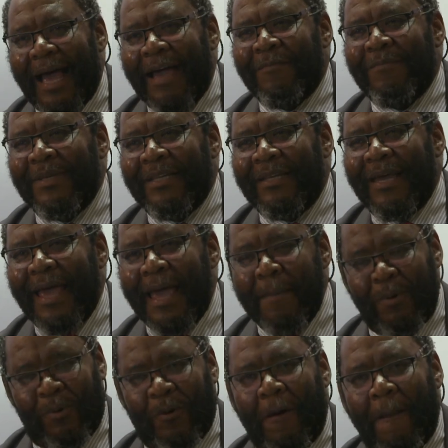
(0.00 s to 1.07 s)
I've been
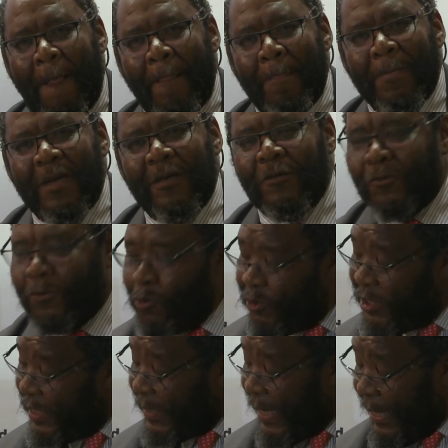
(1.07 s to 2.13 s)
able,
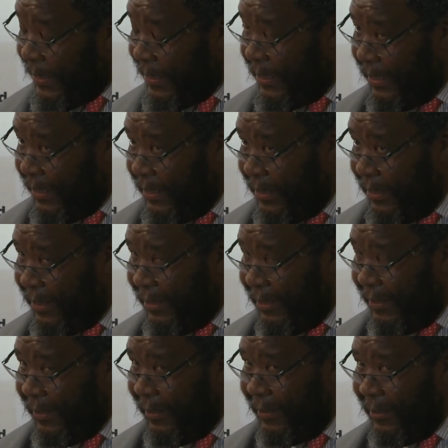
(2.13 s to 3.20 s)
through this country,
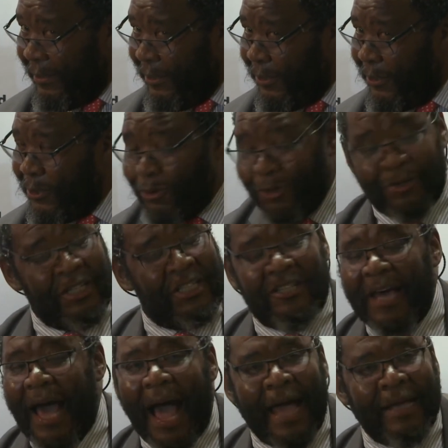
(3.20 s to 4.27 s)
to reach
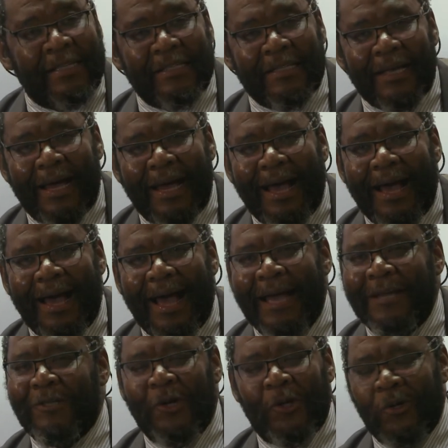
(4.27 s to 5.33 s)
the heights
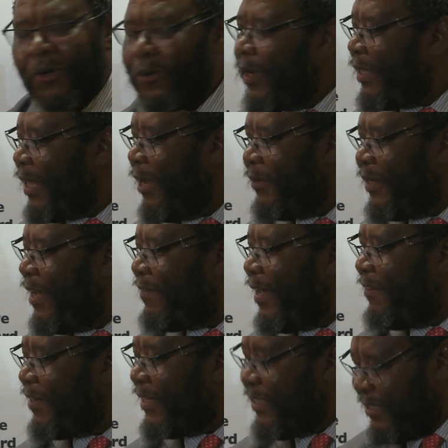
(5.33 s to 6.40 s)
I don't know whether I would ever
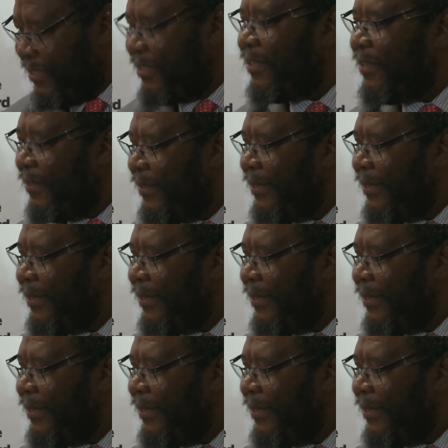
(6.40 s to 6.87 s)
have reached.